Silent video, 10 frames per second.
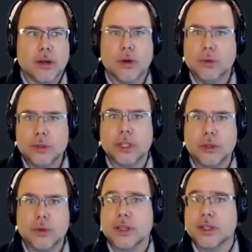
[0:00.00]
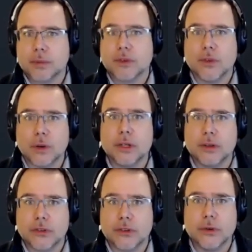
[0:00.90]
who's who in the
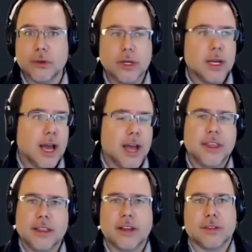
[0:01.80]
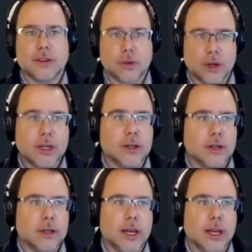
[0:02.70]
proverbial zoo, I think that's critical.